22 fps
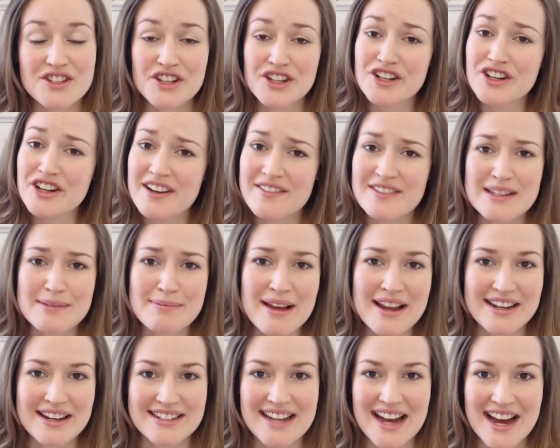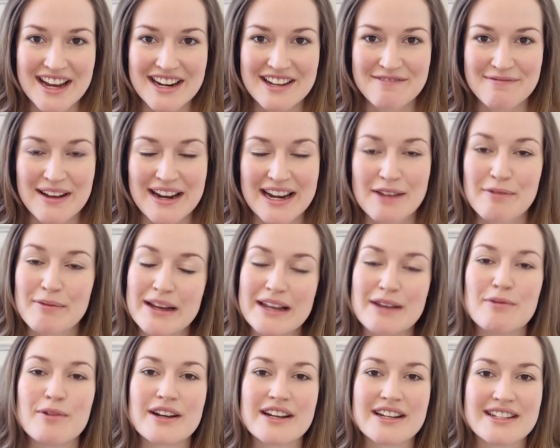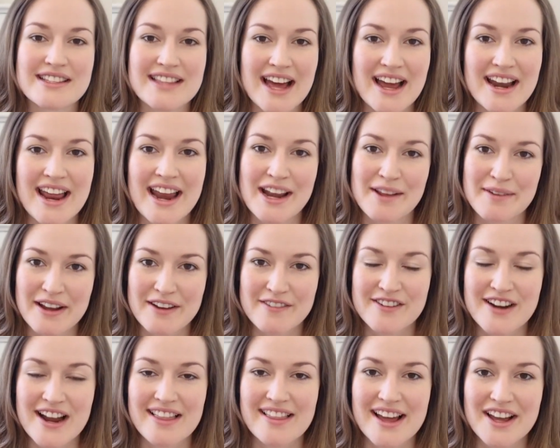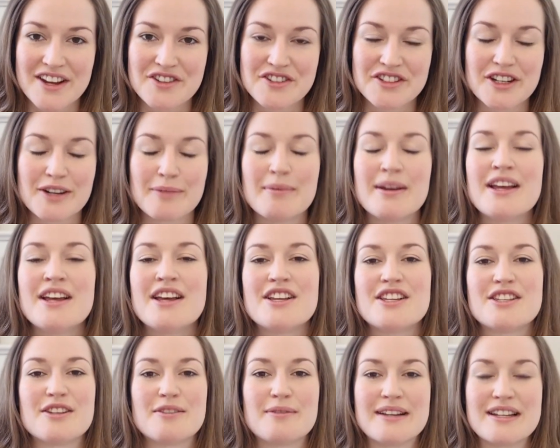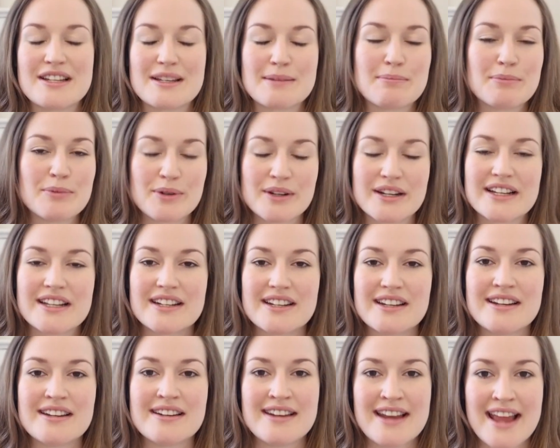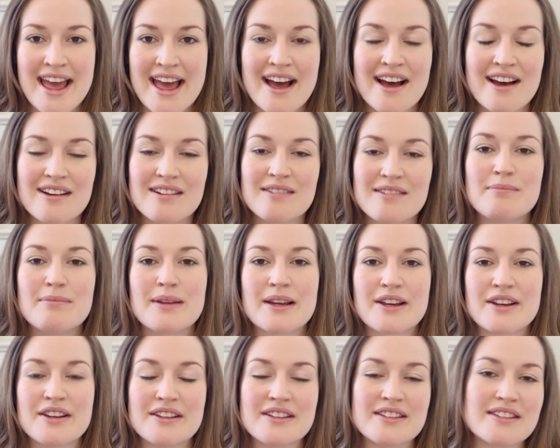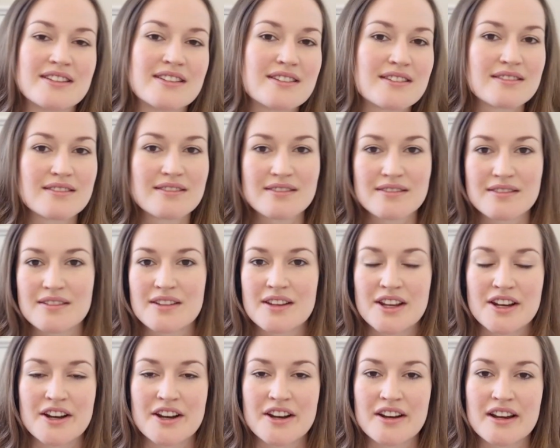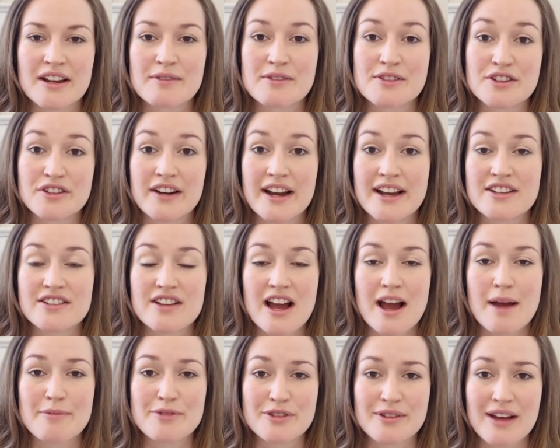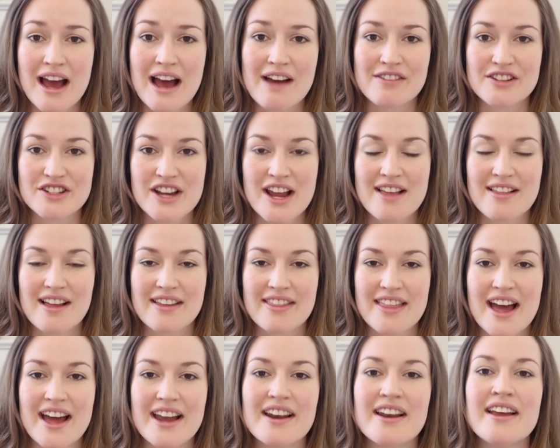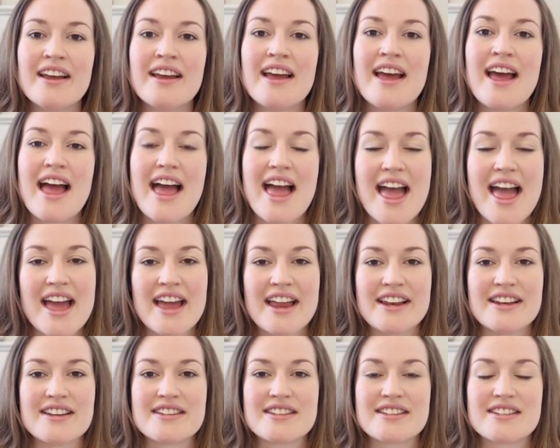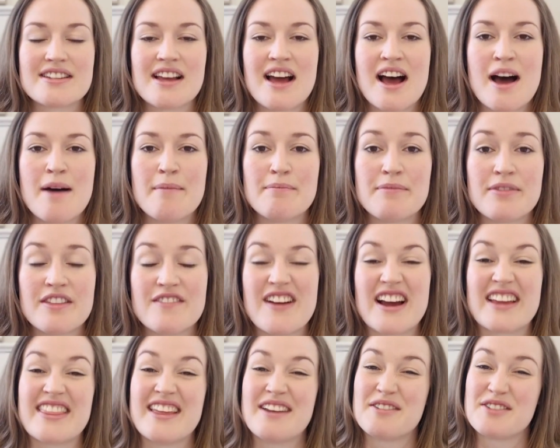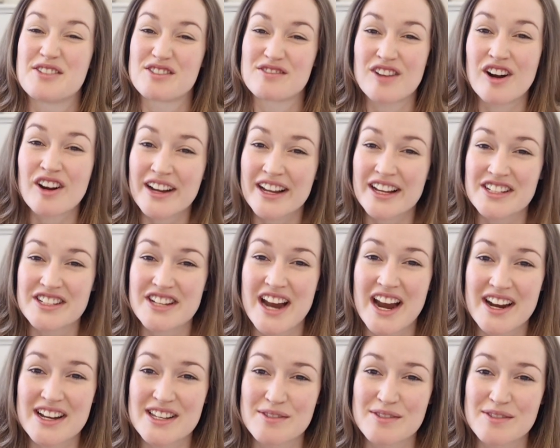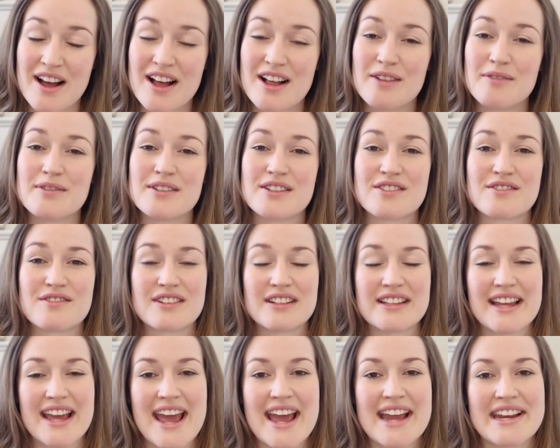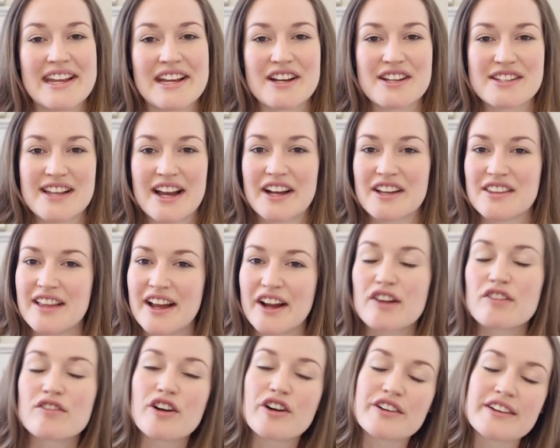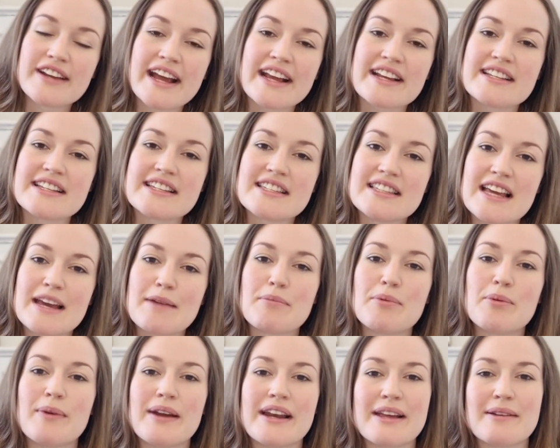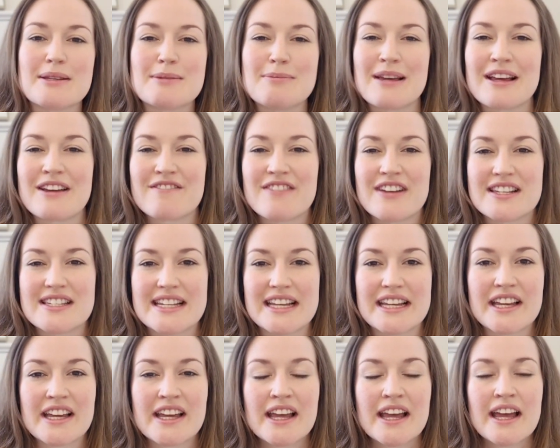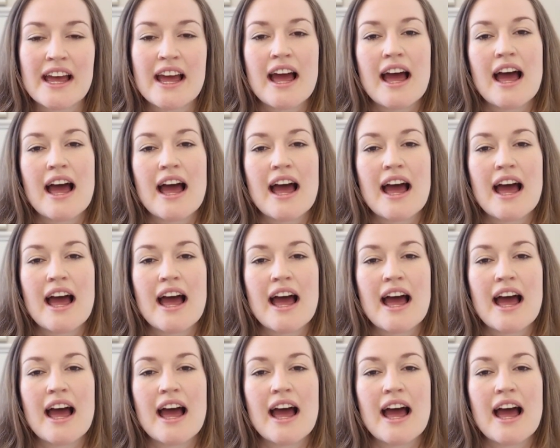So you don't have to spend a ton of money. We wanted that anyway for our lounge room, so we just bought it now because, you know, it was a great time to have a chair like that. And the fact that it was a rocking chair as well was really handy because I could like rock Nate to sleep when he was being fussy.